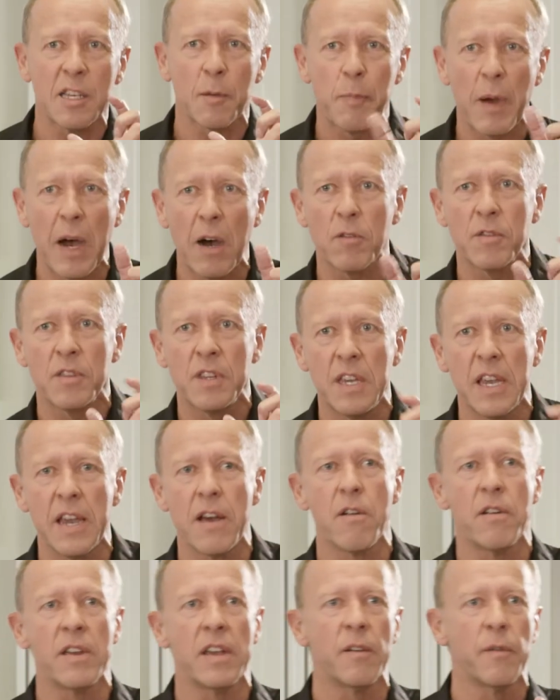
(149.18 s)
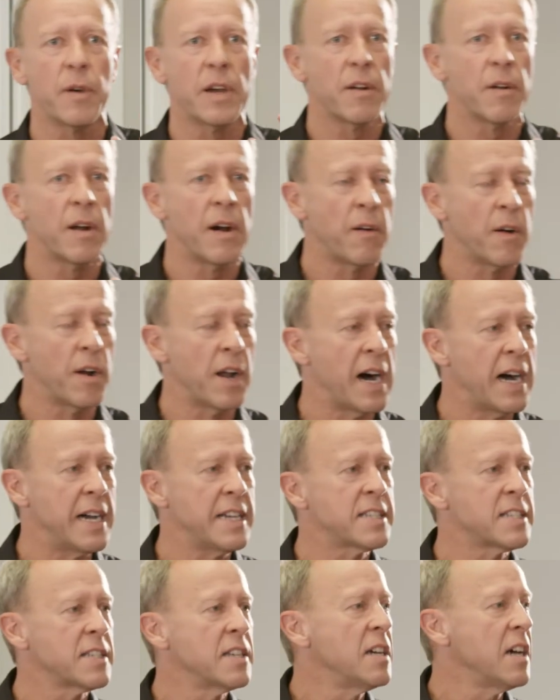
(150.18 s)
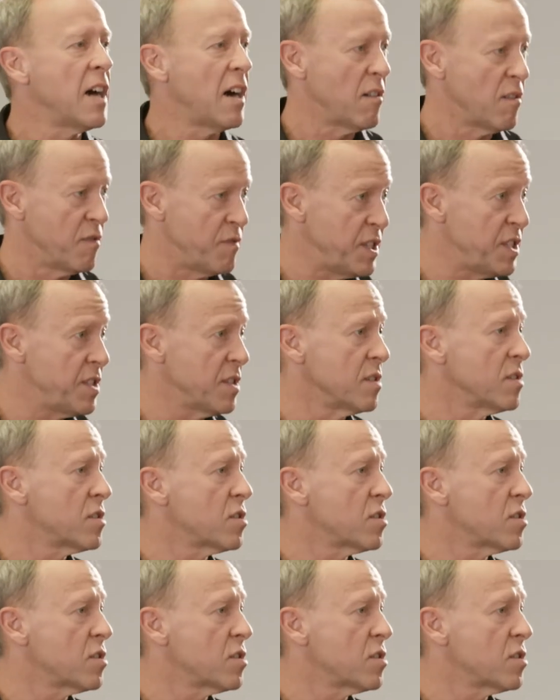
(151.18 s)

about the area where our eyes, our vision